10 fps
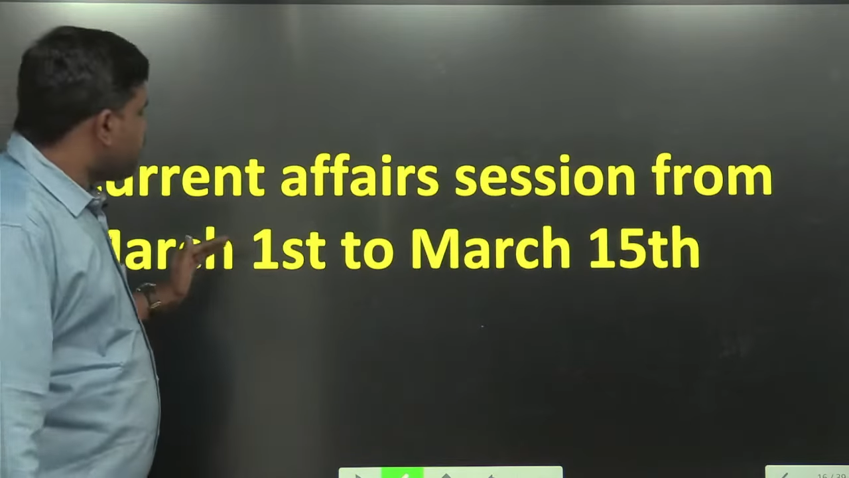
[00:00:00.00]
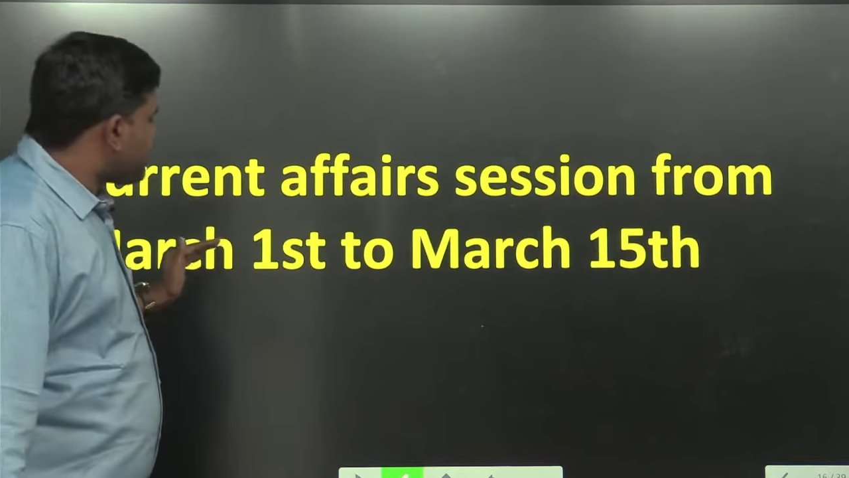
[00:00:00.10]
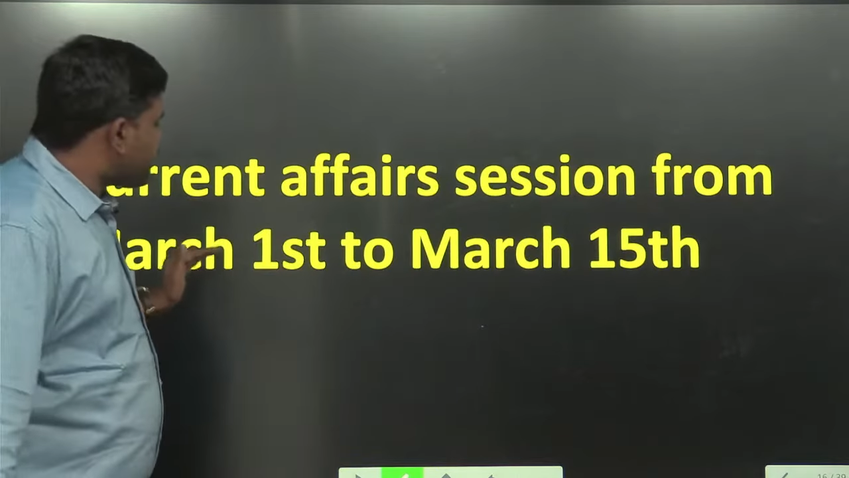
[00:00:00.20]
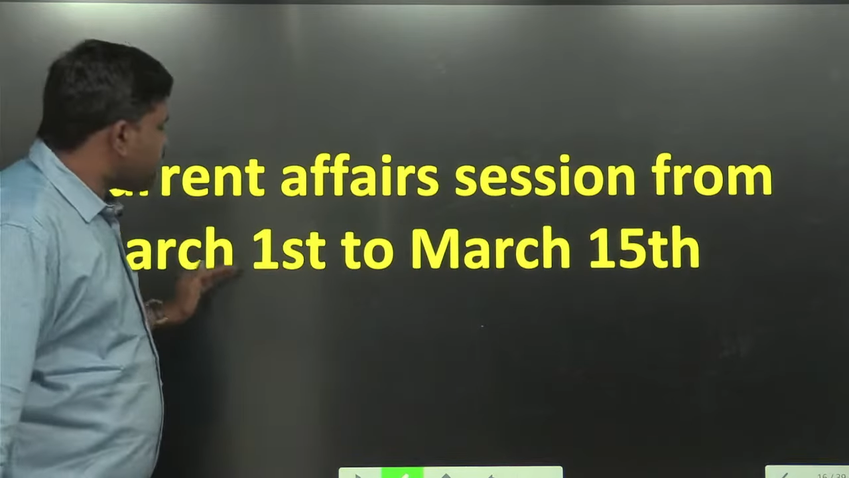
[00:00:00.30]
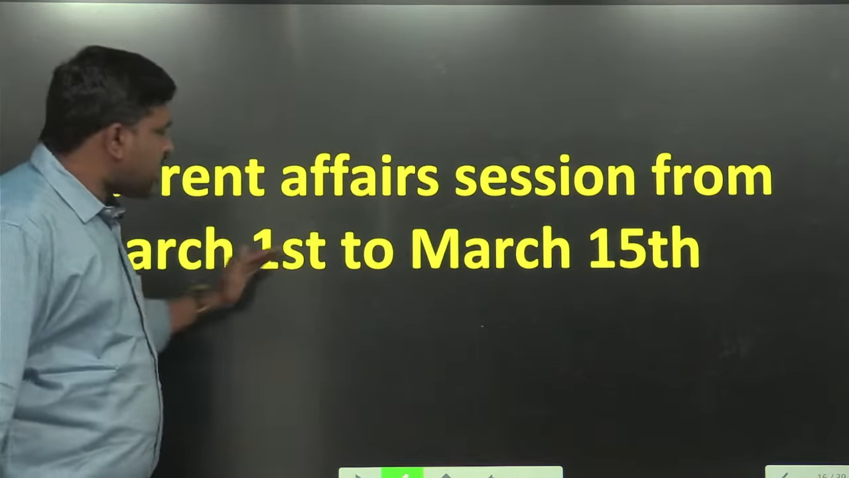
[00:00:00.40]

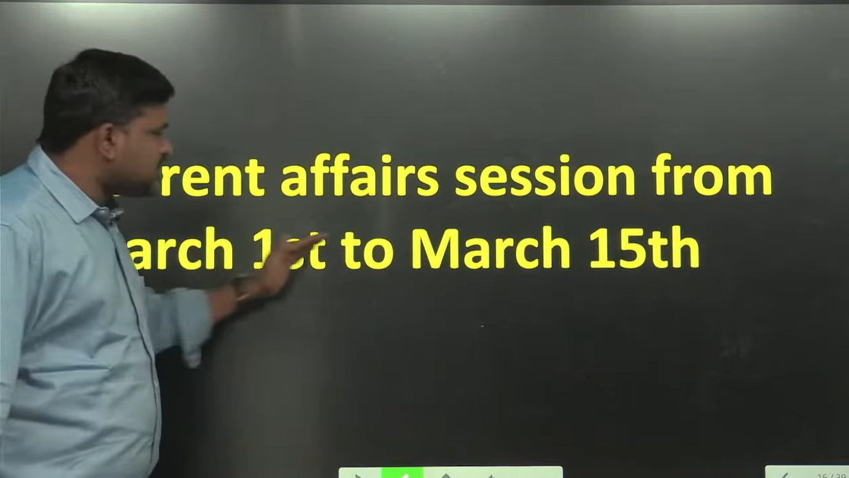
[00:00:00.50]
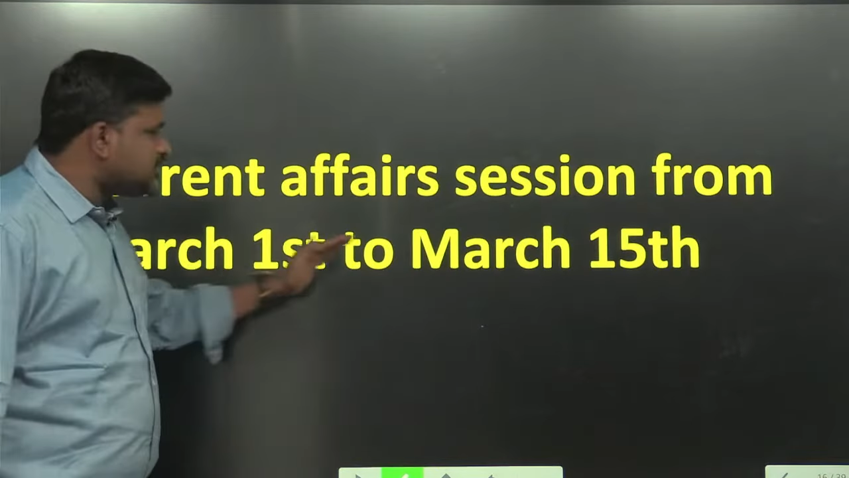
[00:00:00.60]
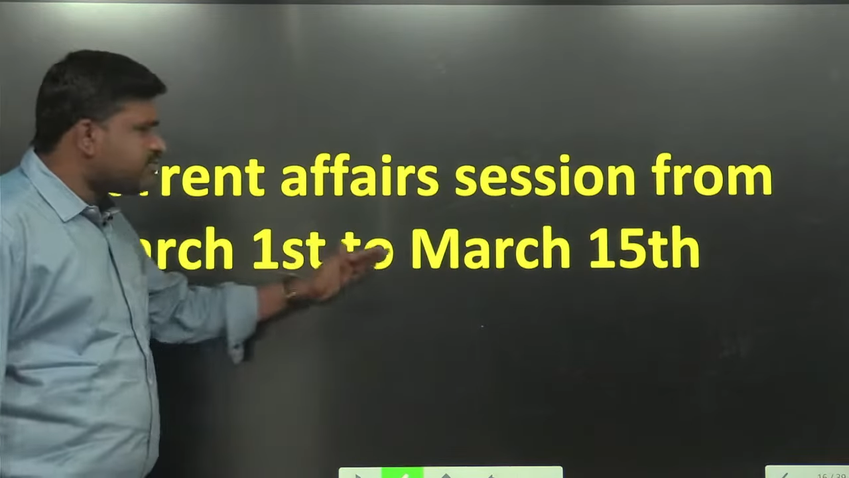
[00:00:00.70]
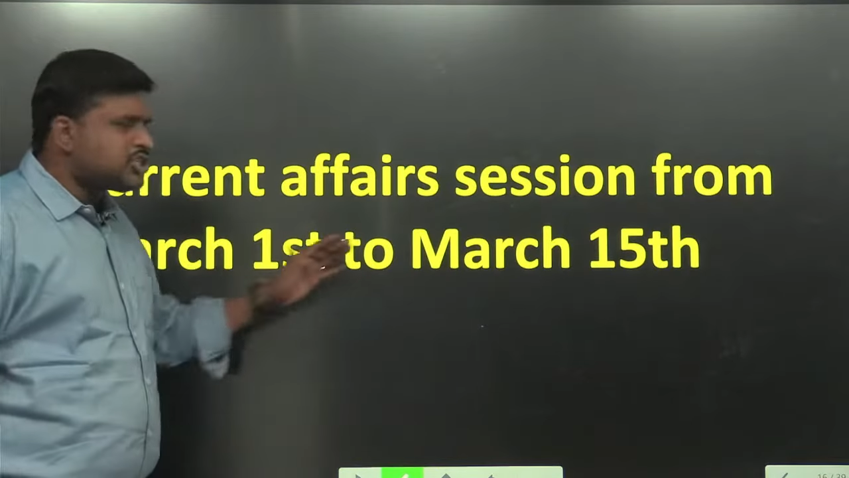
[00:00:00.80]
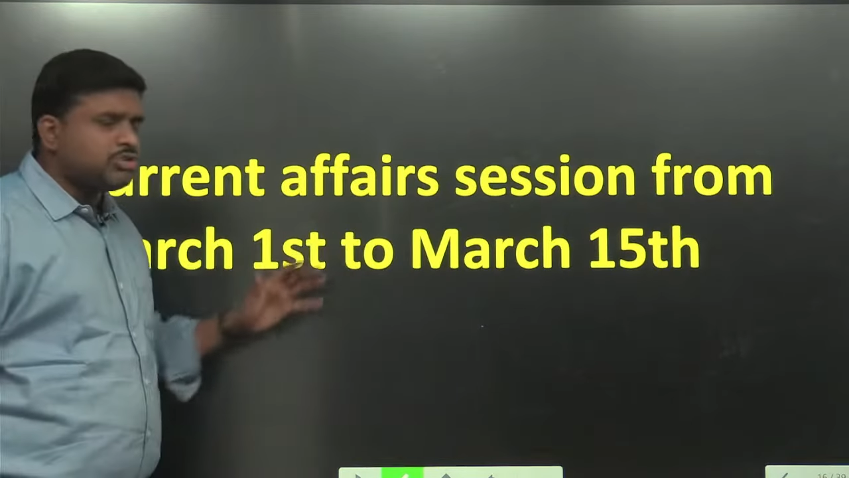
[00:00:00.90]
From March
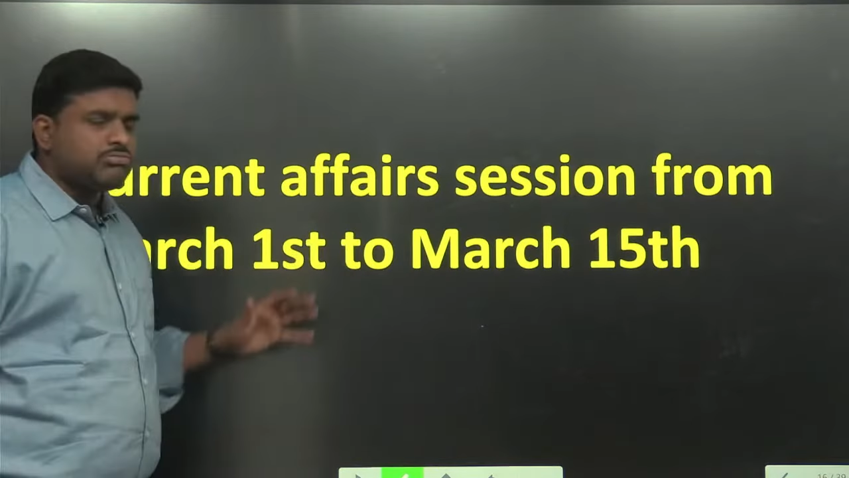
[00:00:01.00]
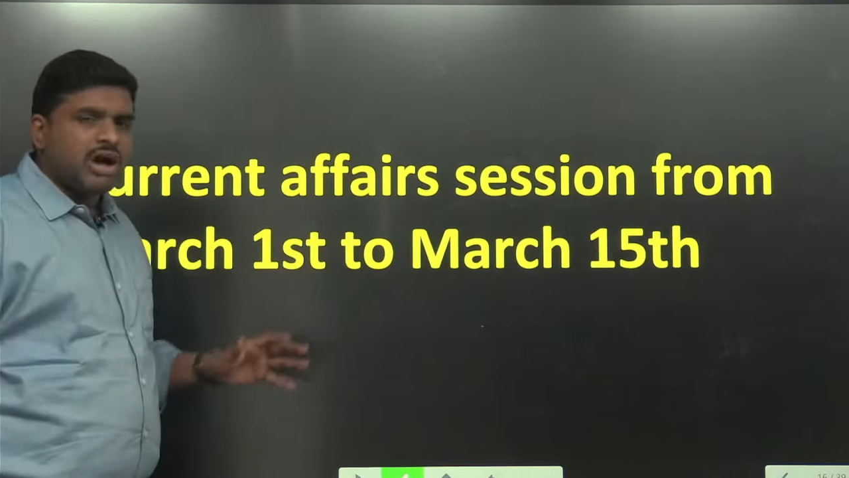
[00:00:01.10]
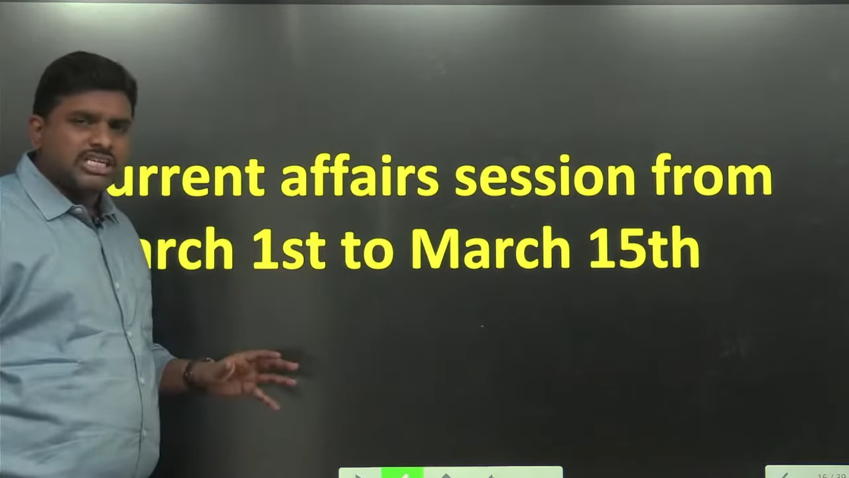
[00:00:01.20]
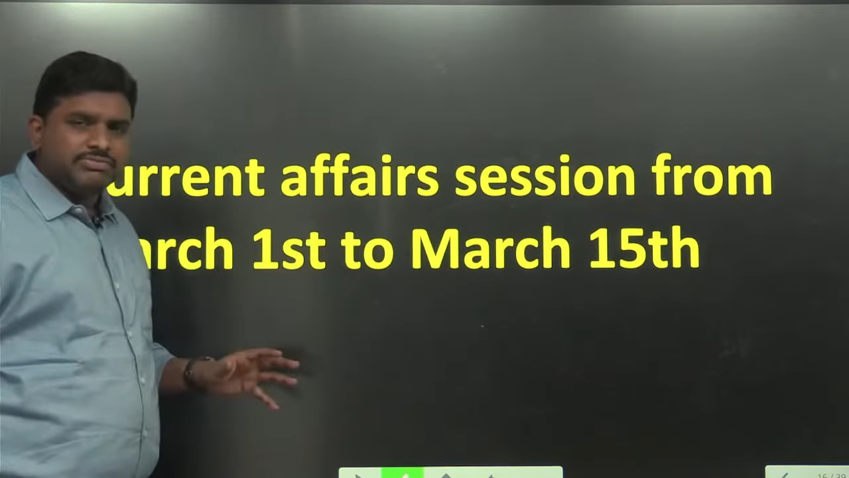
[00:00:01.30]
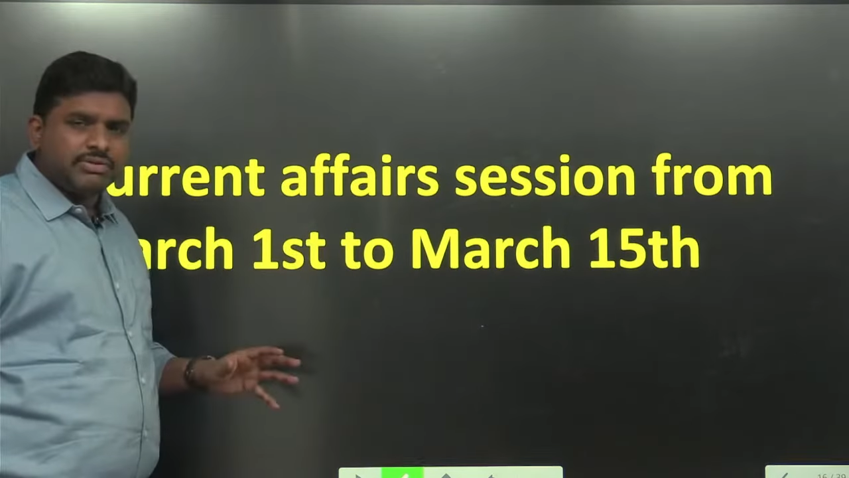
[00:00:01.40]
1st to
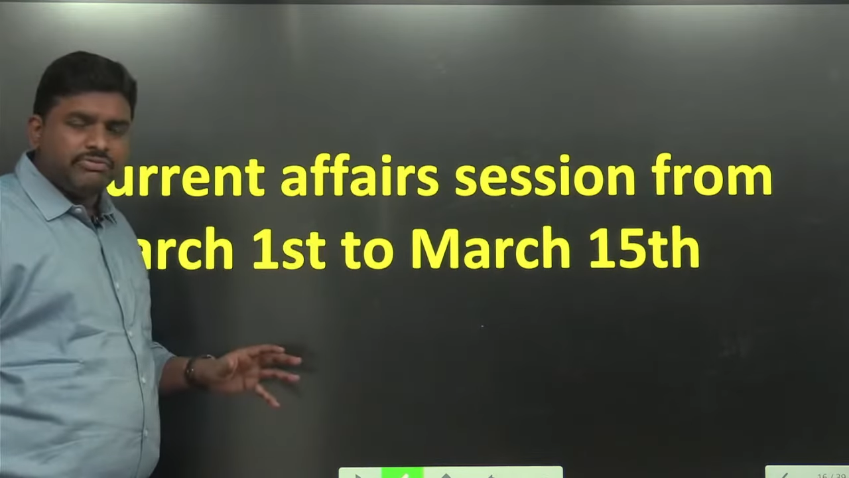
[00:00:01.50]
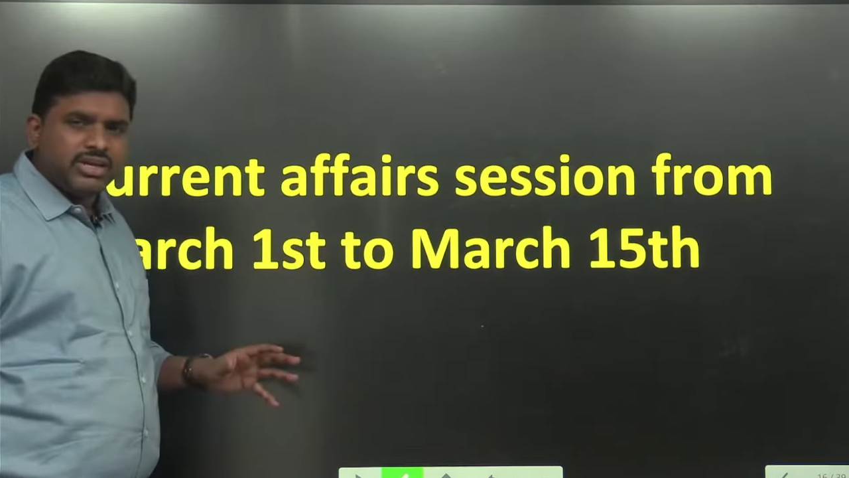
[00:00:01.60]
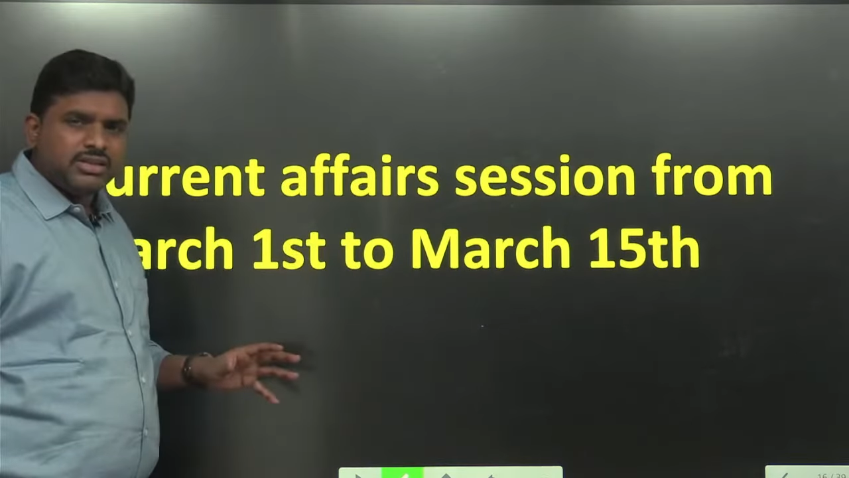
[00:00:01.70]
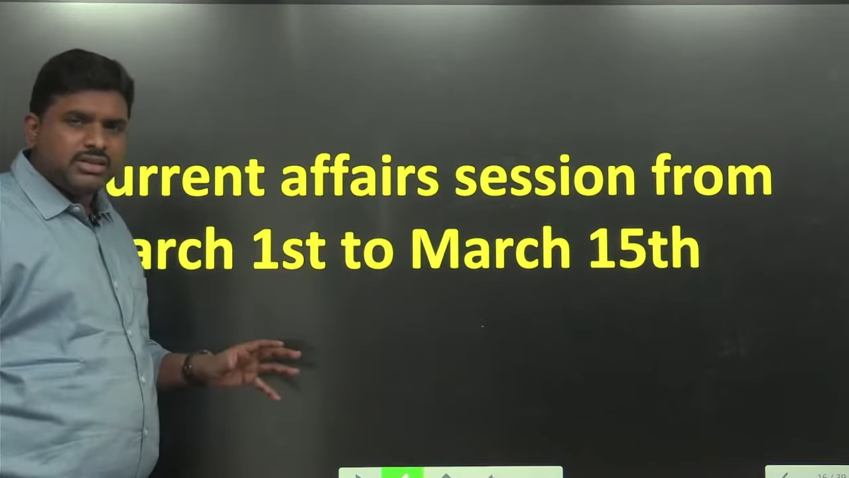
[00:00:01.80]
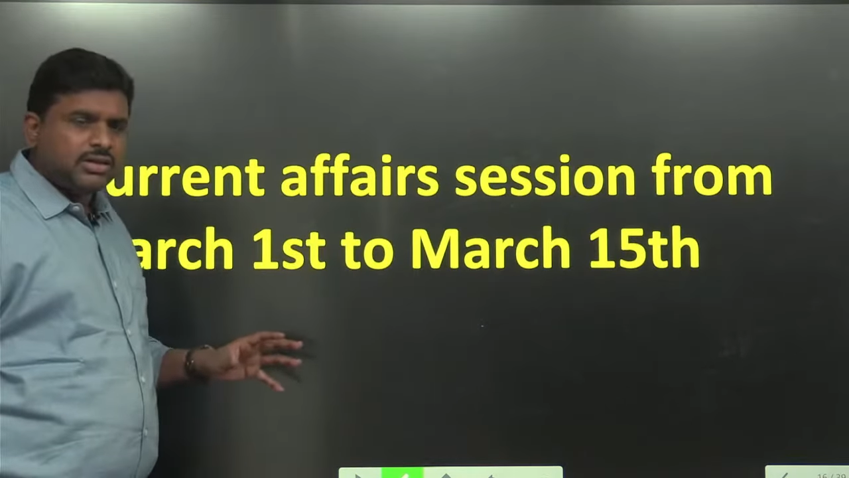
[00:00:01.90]
March
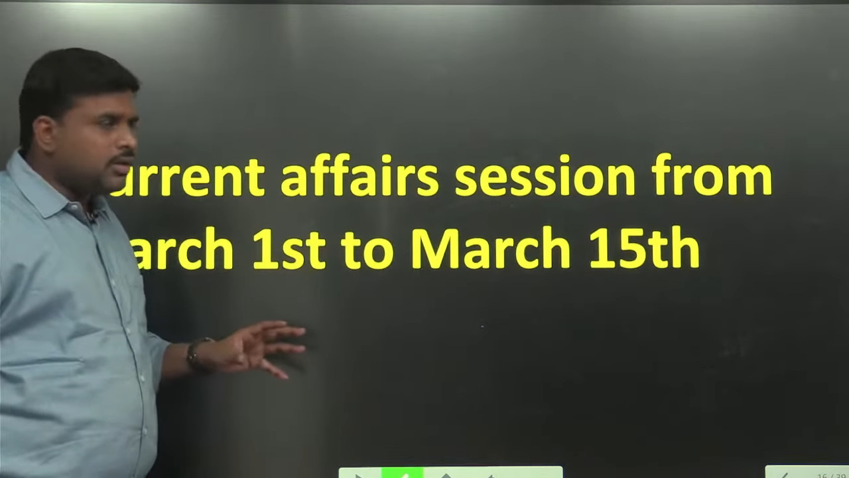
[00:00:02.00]
15th,